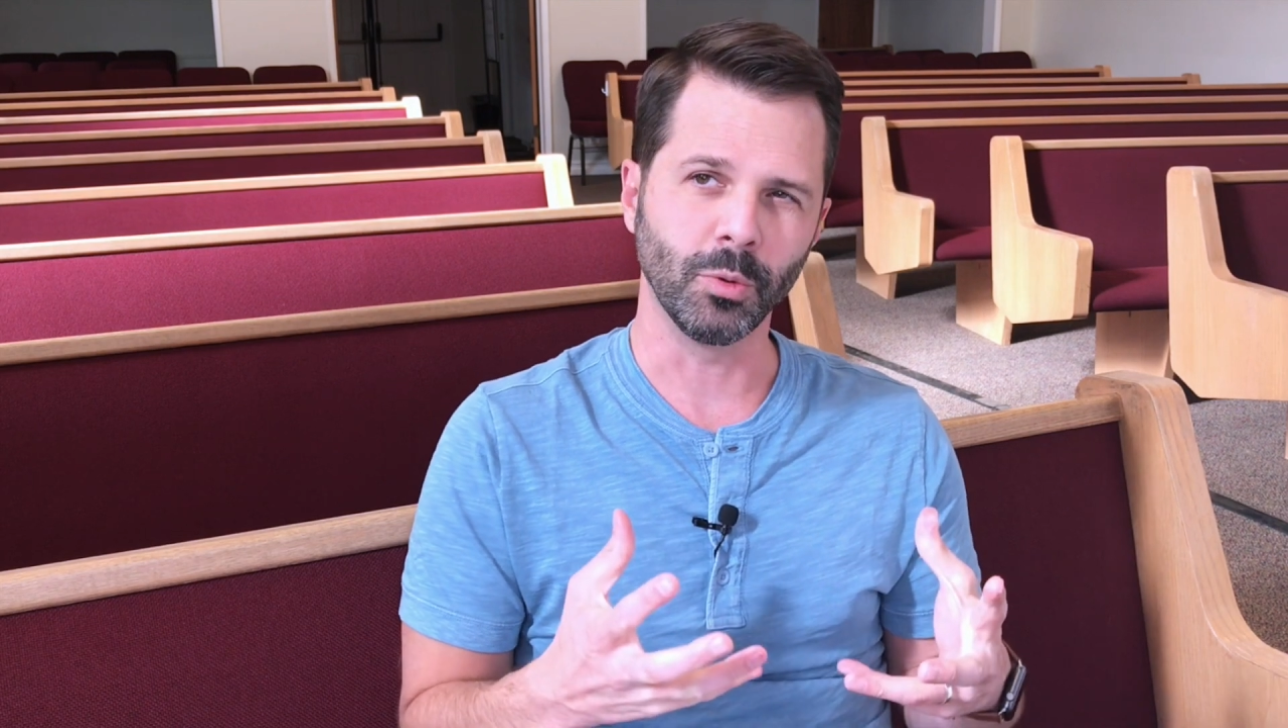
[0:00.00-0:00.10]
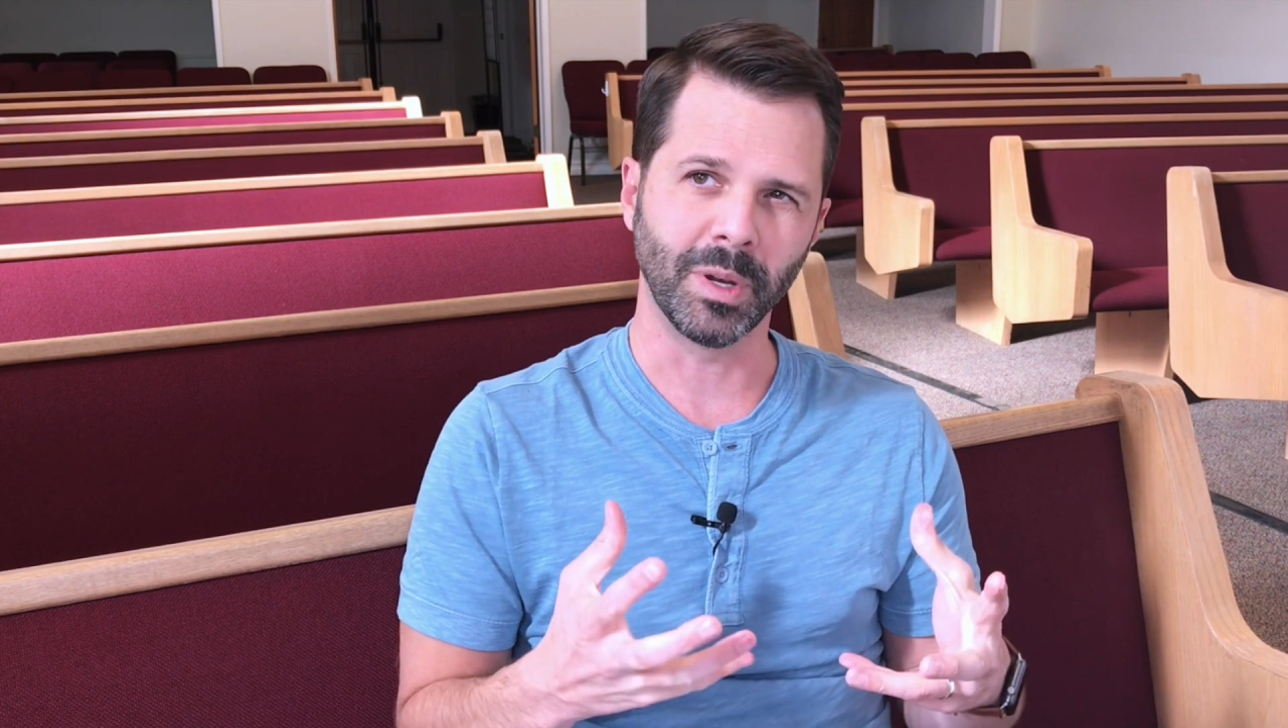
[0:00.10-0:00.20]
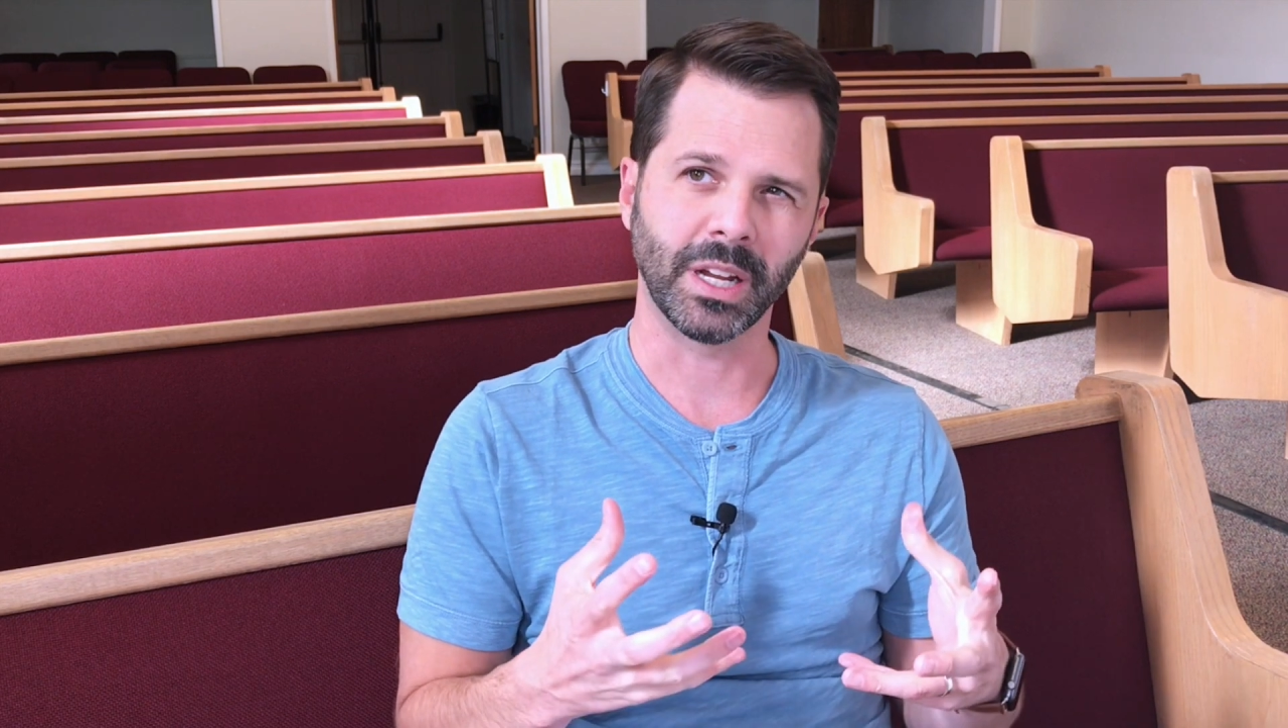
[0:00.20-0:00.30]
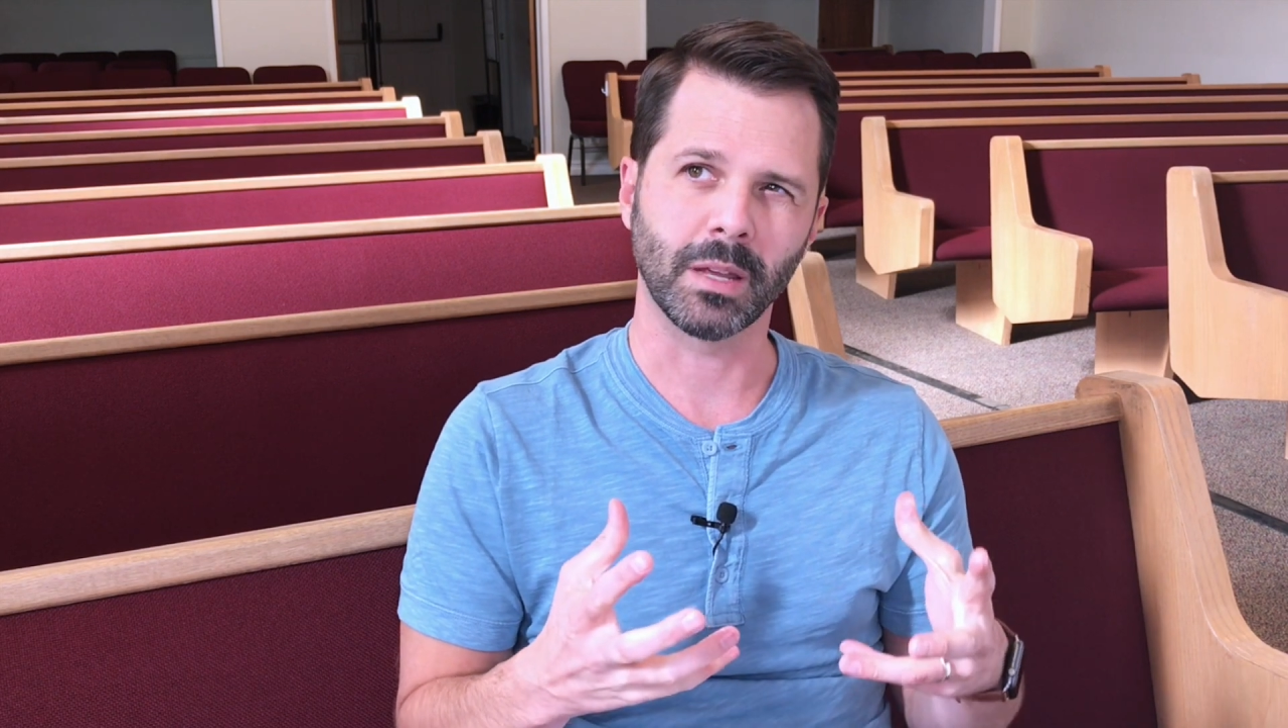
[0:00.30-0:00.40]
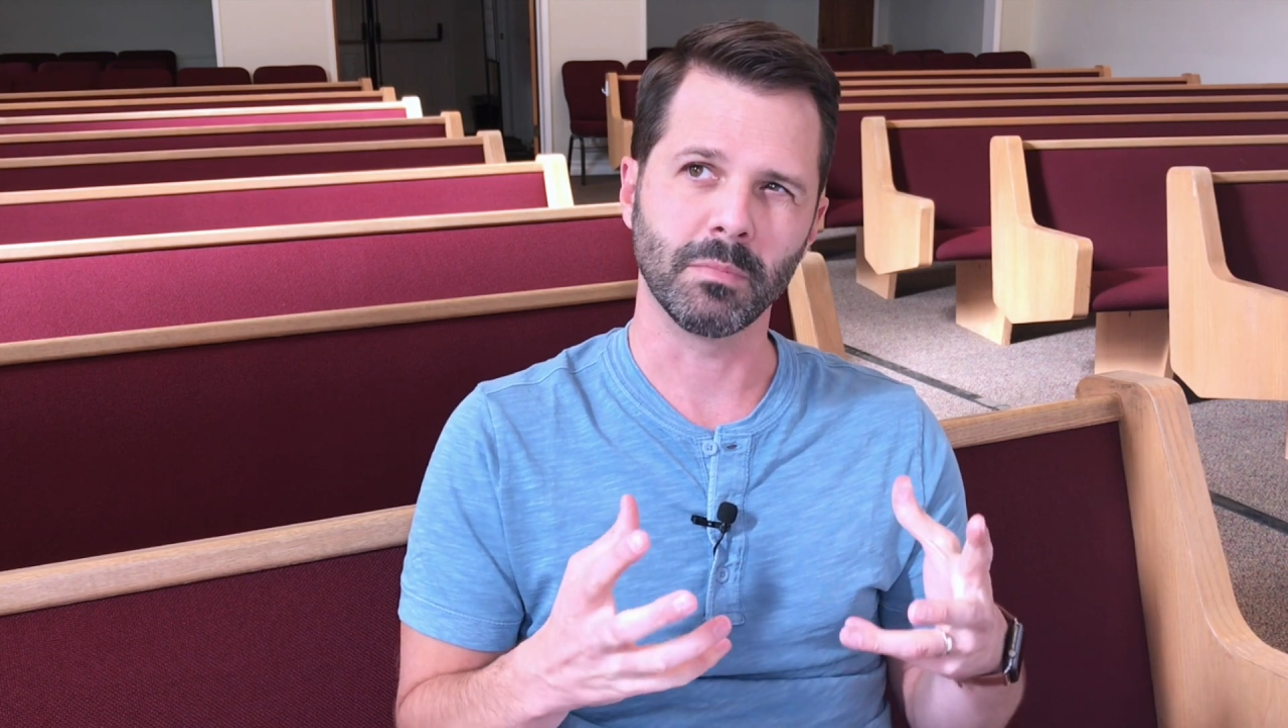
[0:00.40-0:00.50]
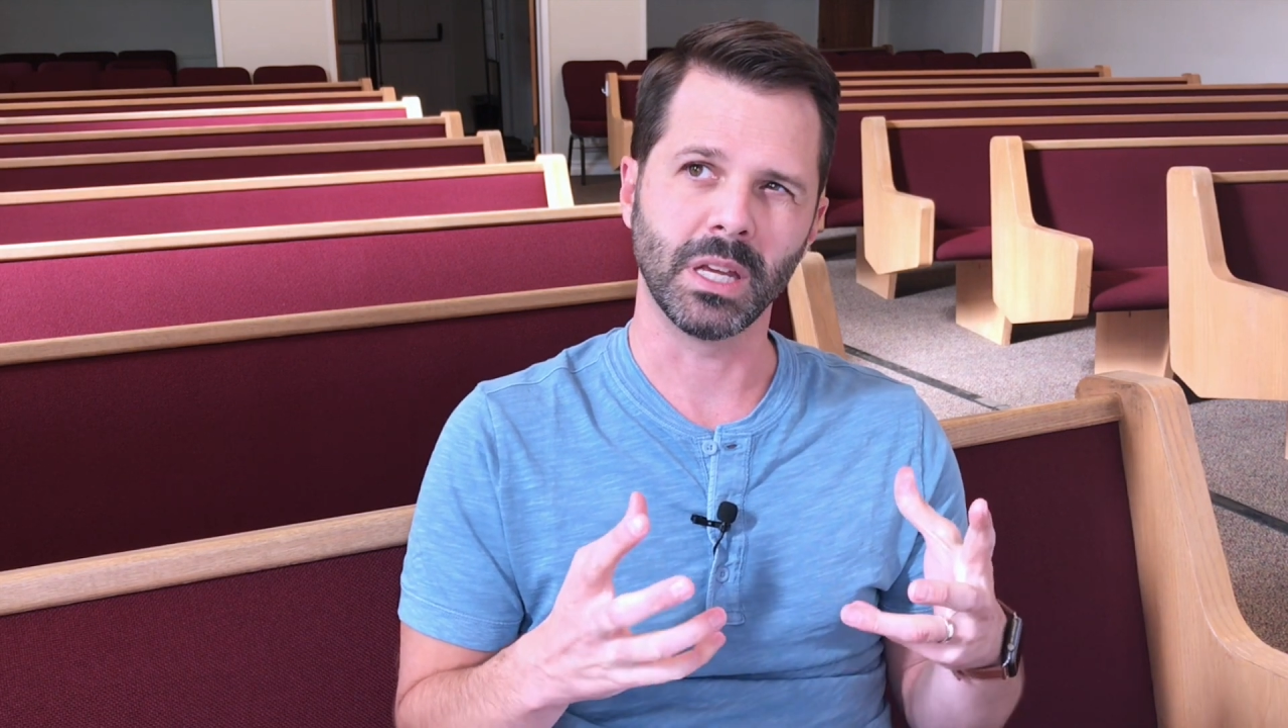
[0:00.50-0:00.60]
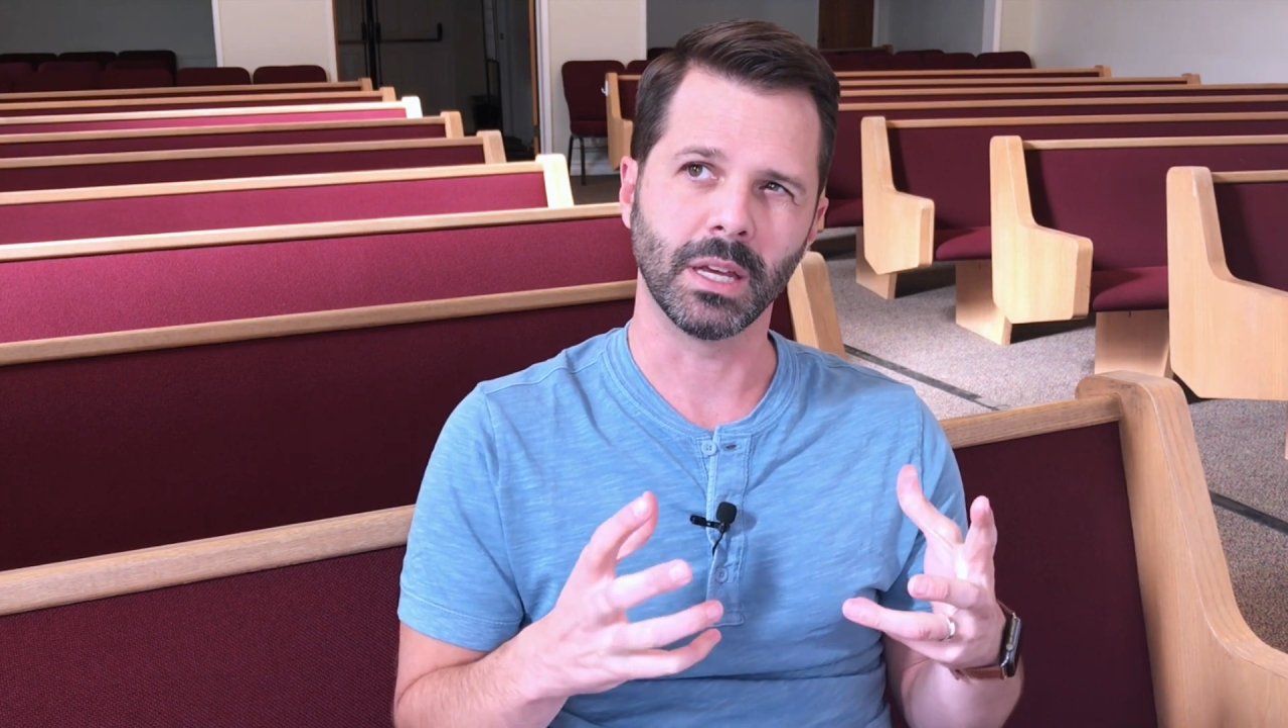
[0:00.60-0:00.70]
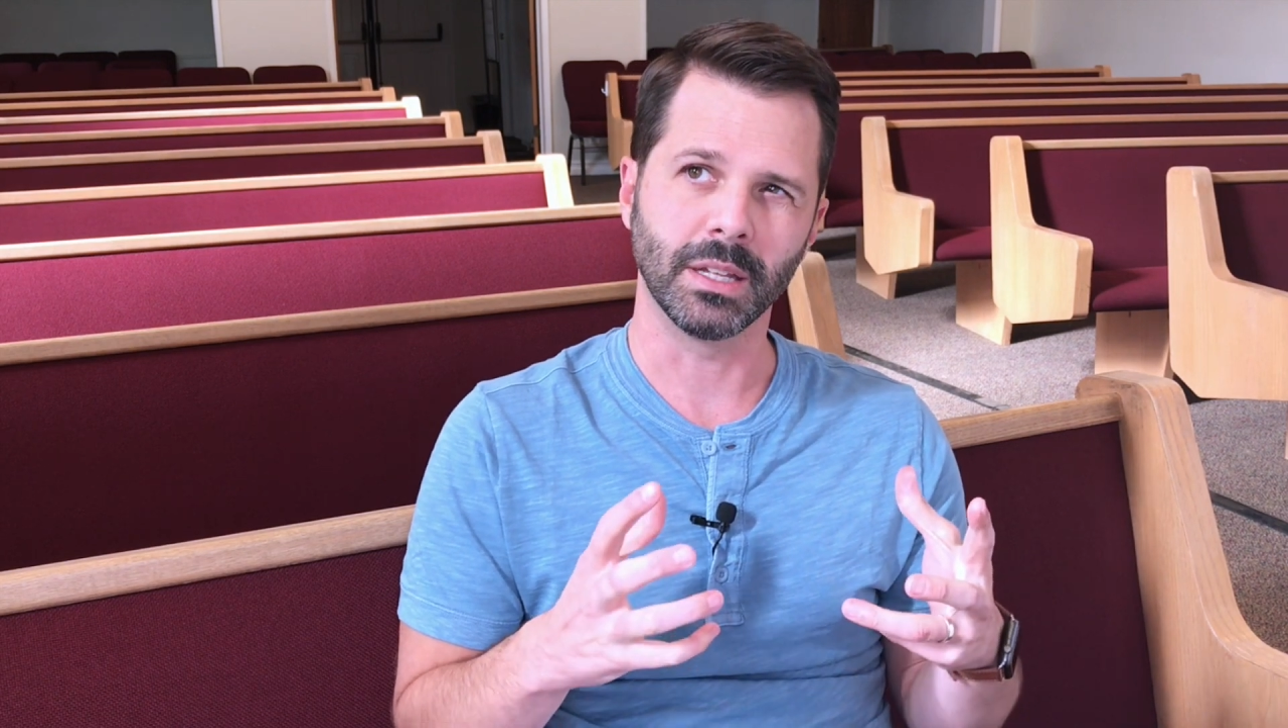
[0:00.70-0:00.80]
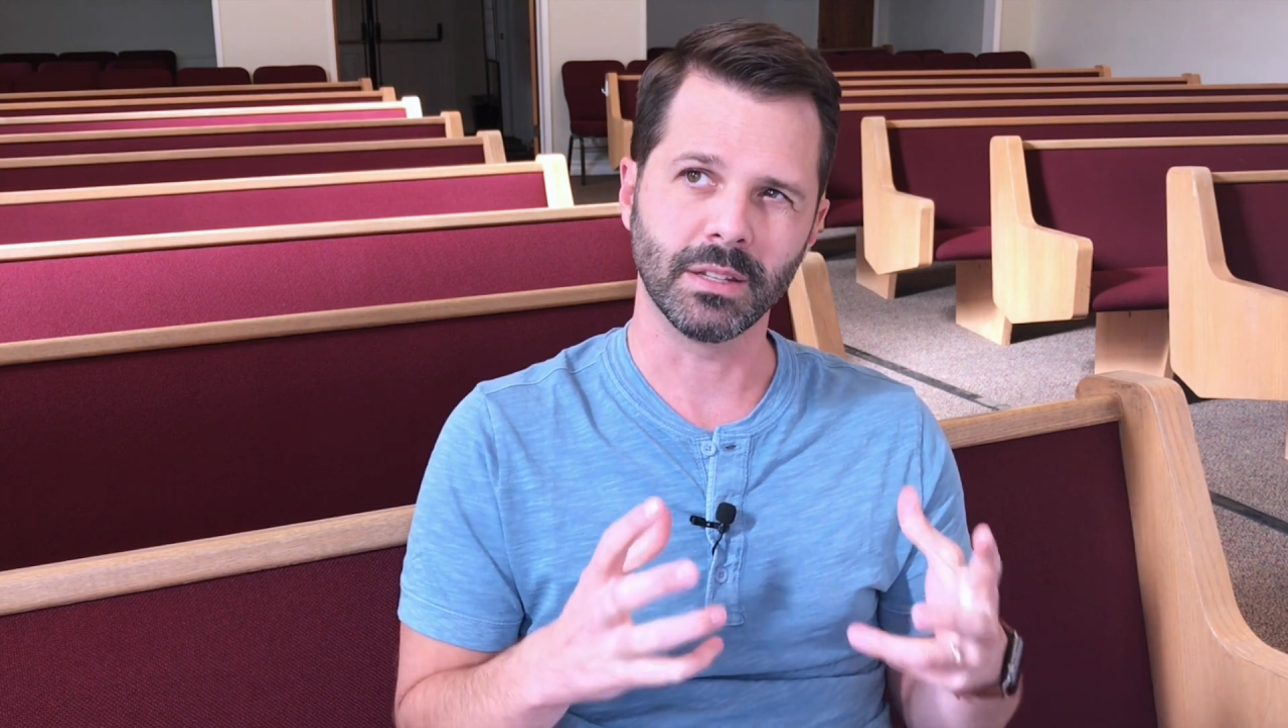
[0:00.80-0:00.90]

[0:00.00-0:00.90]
but it can be a